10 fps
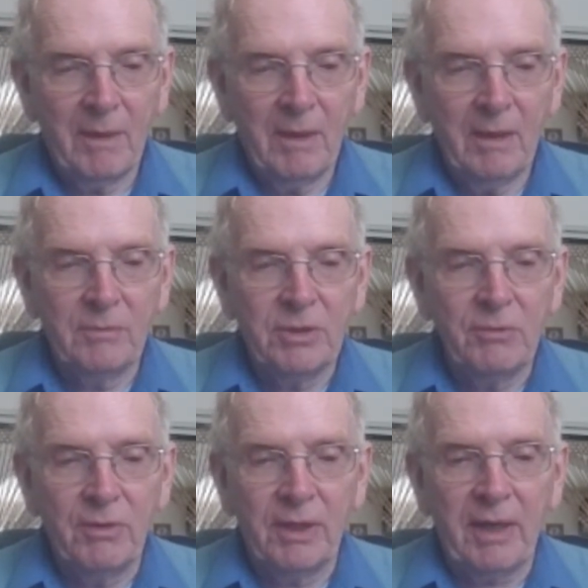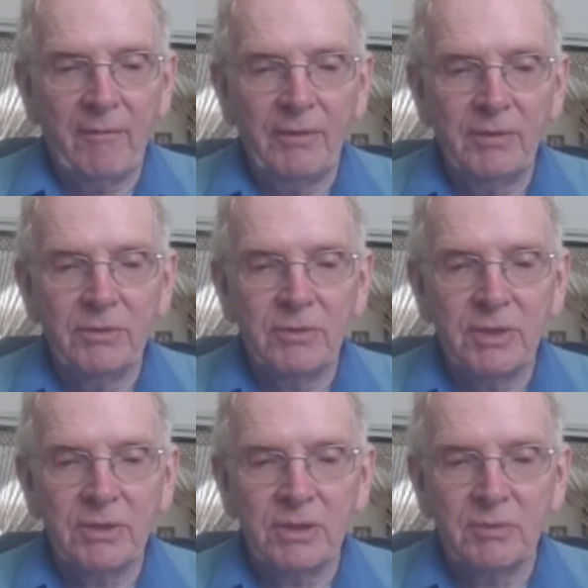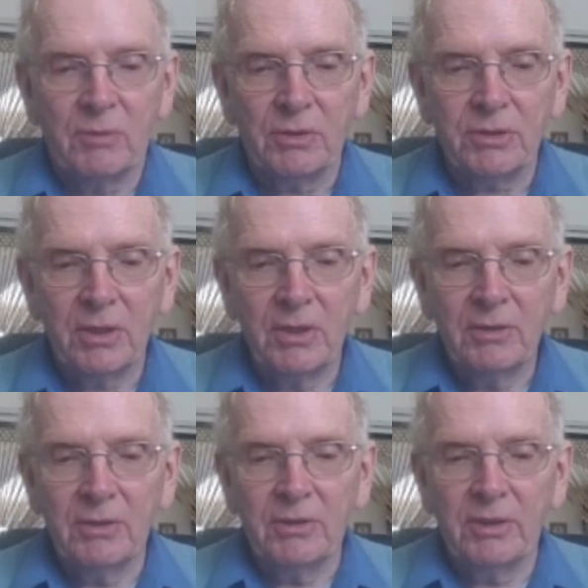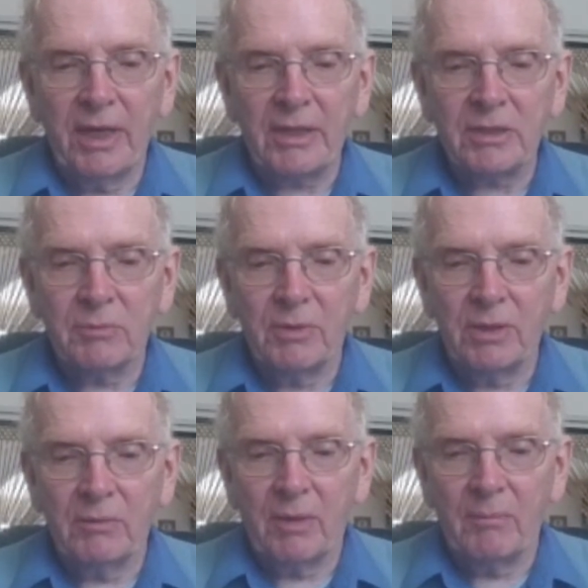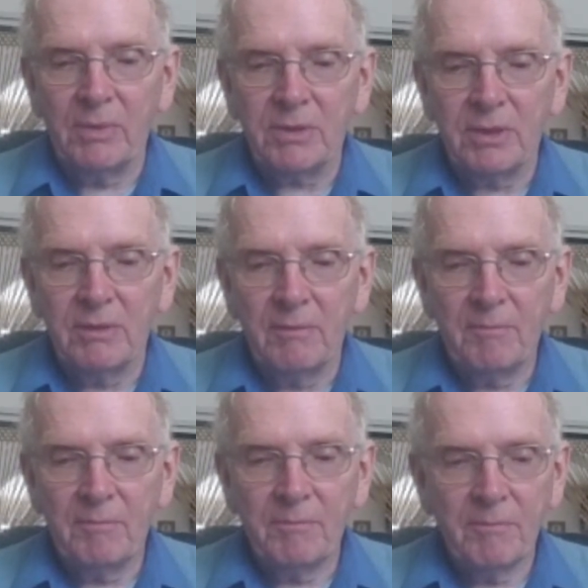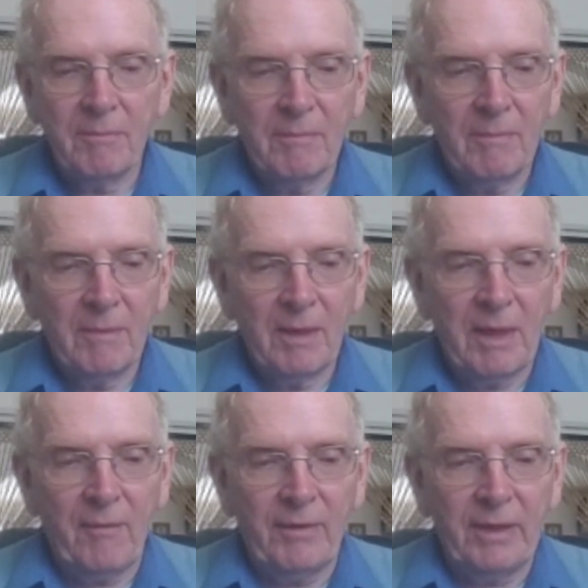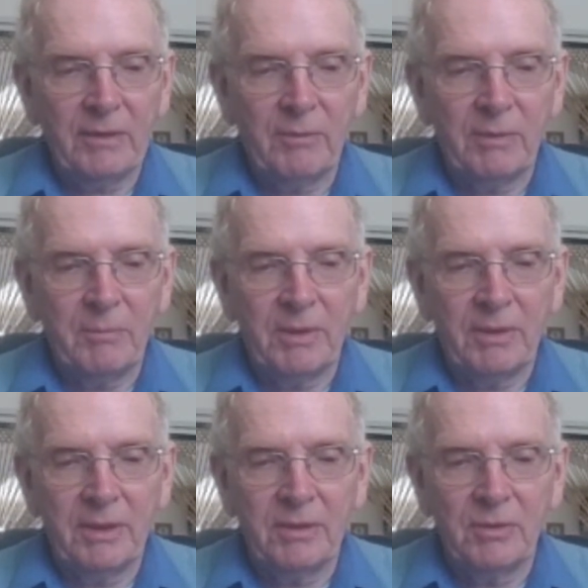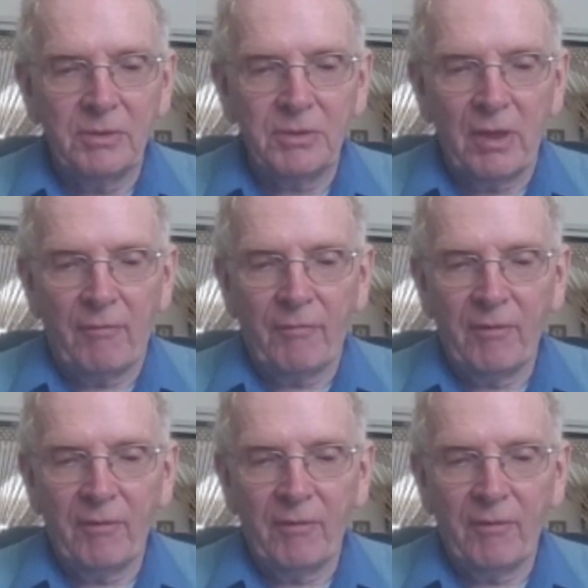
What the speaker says: It was during Kevin and Tracy's watch that the next swathe went missing. Kevin had to admit they'd dozed off,